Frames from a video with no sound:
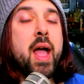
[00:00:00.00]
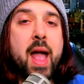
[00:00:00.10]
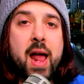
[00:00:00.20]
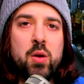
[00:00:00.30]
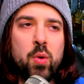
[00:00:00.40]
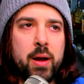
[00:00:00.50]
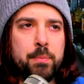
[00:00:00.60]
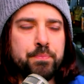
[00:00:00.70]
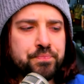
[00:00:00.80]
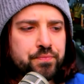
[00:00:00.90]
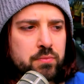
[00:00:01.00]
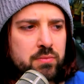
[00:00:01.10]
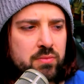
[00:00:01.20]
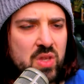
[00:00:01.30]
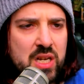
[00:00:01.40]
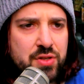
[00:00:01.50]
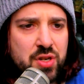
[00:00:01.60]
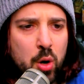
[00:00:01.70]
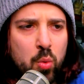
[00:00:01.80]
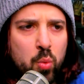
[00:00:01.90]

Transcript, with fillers: Anyway, so